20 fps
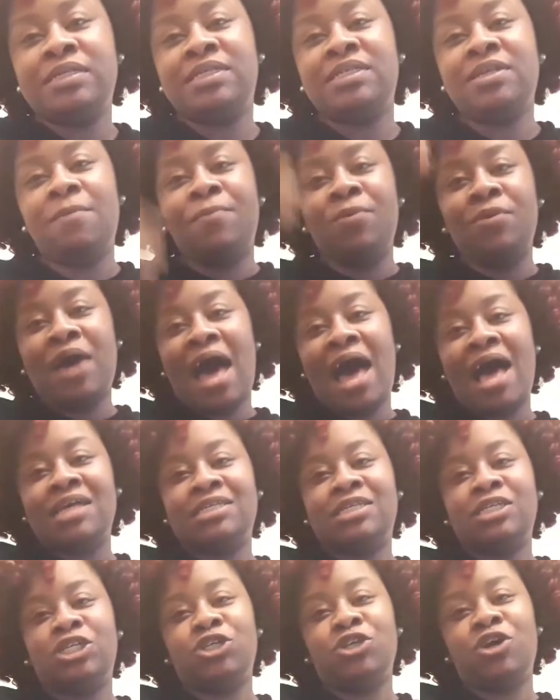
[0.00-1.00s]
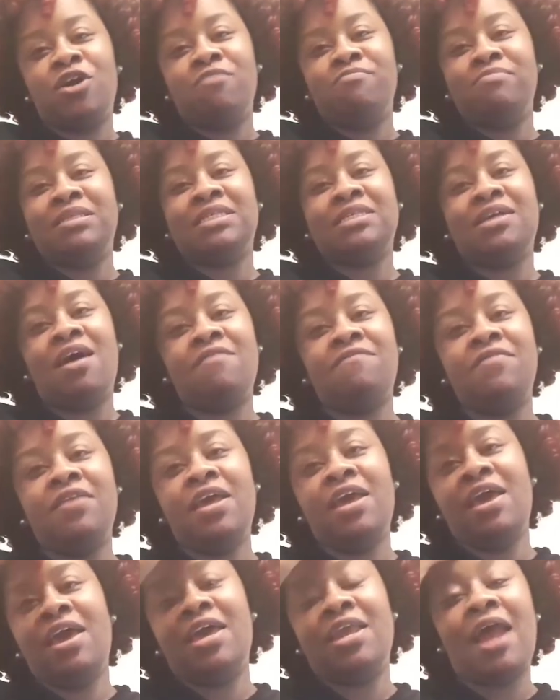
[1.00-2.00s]
What's up, you guys? It's your girl, Miss
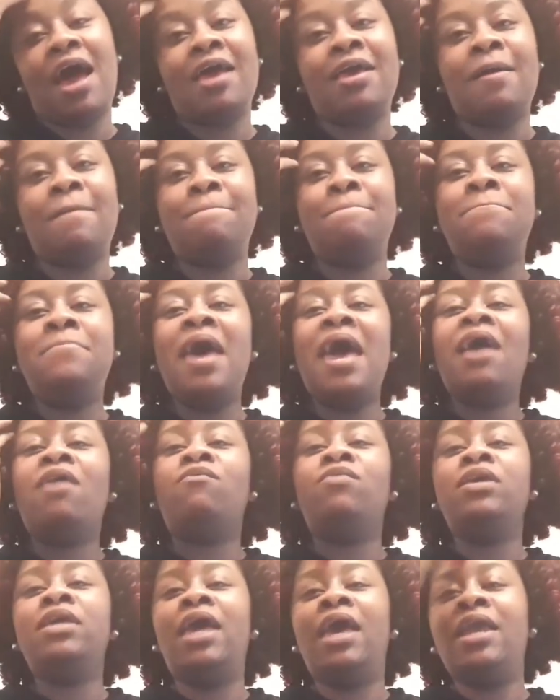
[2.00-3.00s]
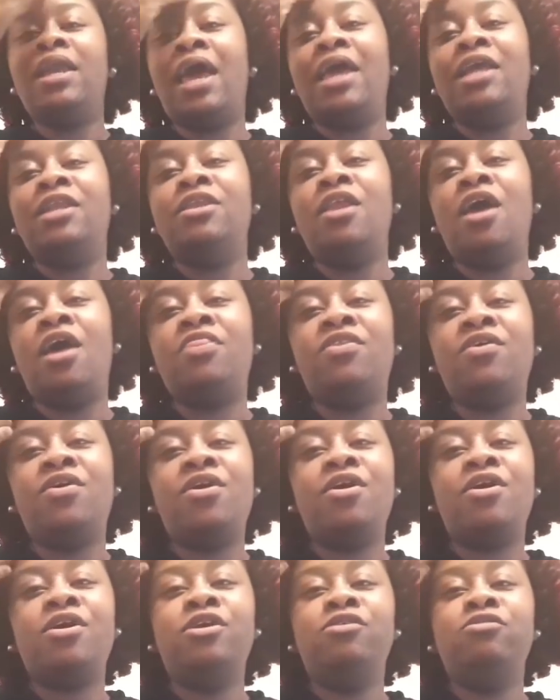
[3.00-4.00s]
Confident, and I am back with yet
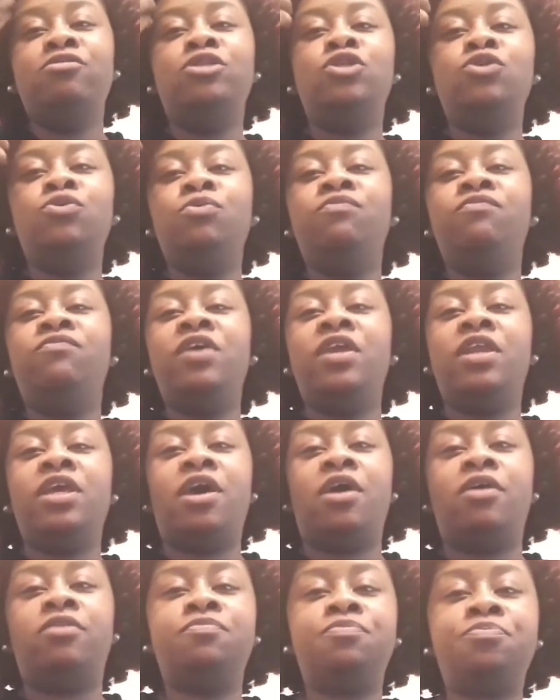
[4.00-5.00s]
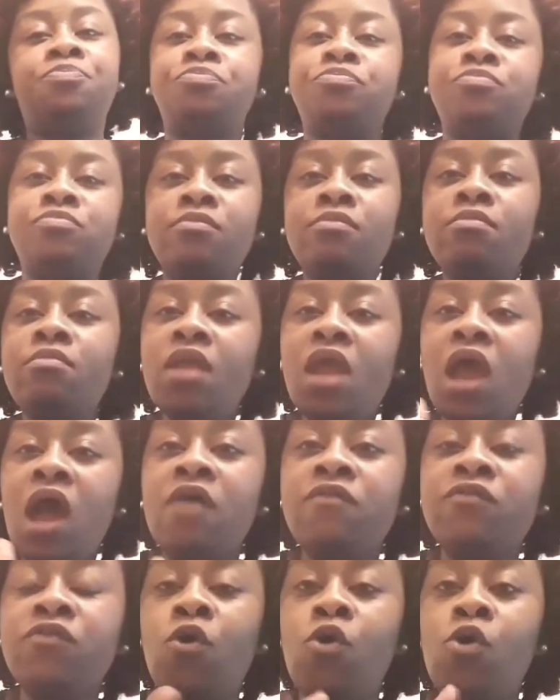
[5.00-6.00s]
another YouTube video.
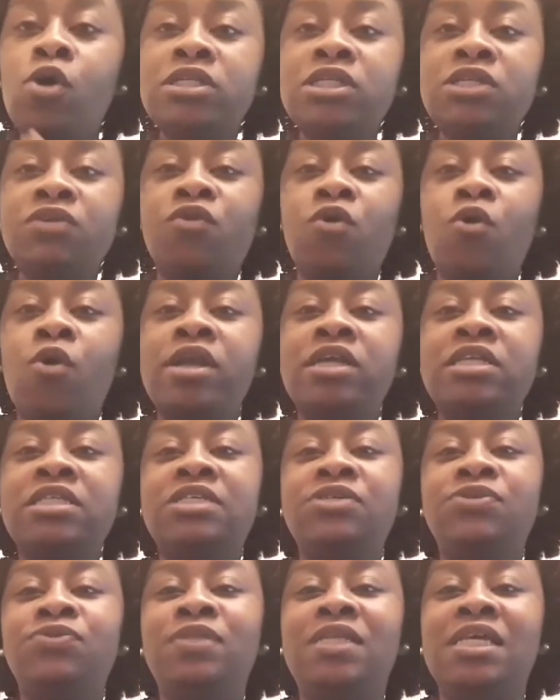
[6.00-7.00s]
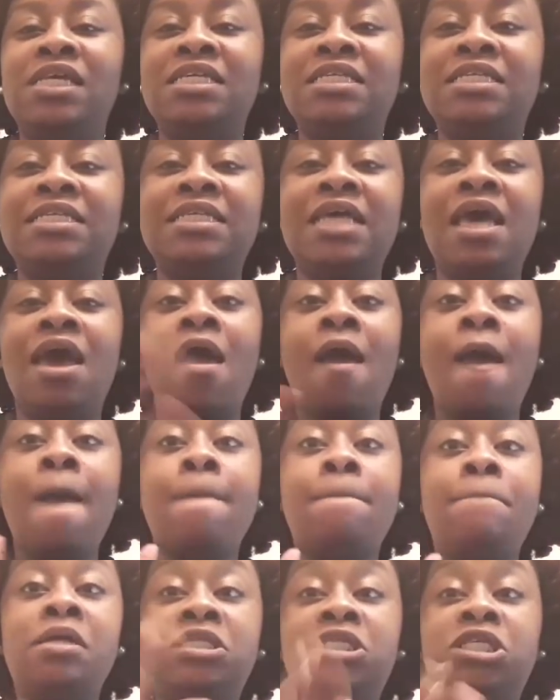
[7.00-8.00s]
Of course, according to this
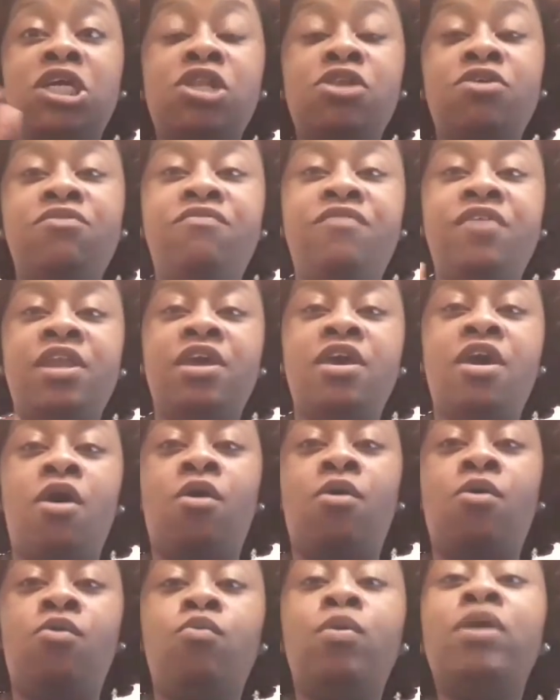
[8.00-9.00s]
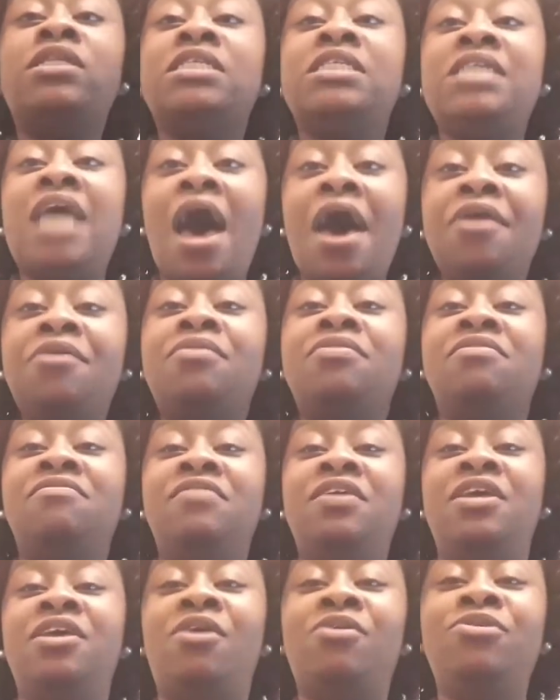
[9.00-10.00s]
particular video, well, the title of the
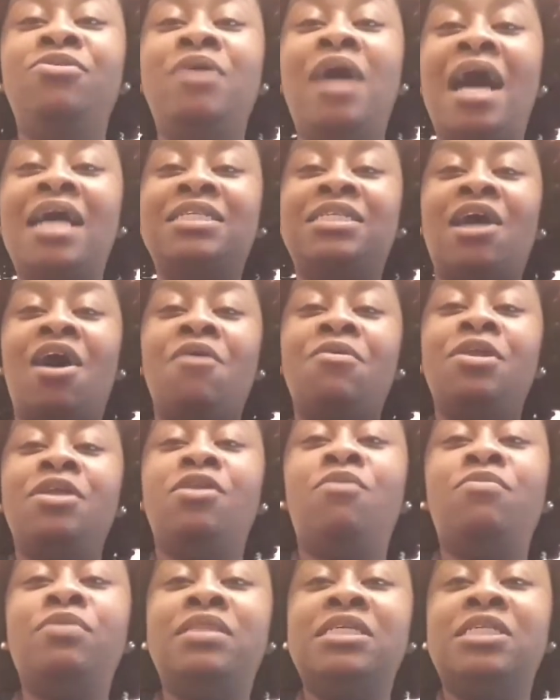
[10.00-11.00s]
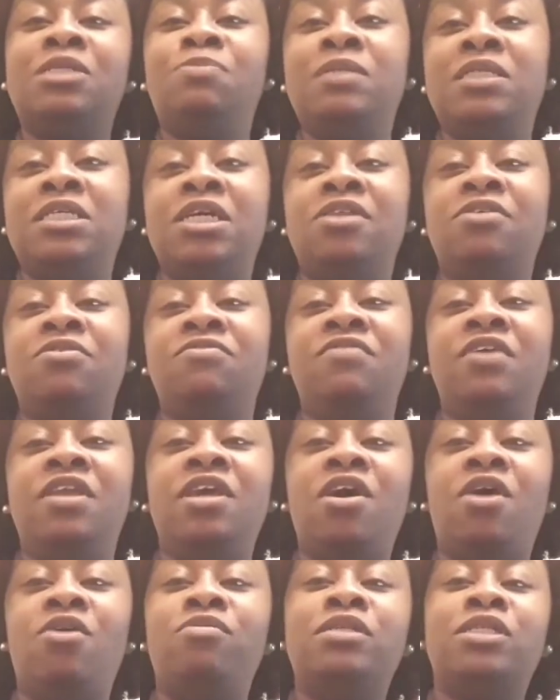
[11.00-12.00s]
video, you guys already know what this particular
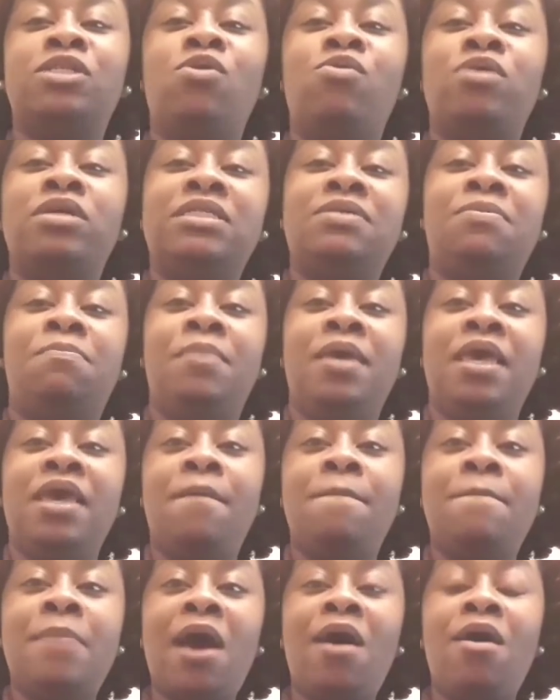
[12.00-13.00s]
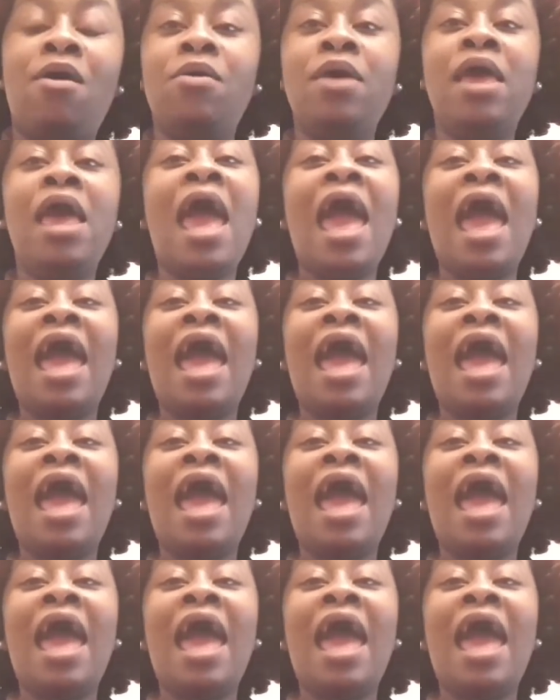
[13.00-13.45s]
video is going to be about.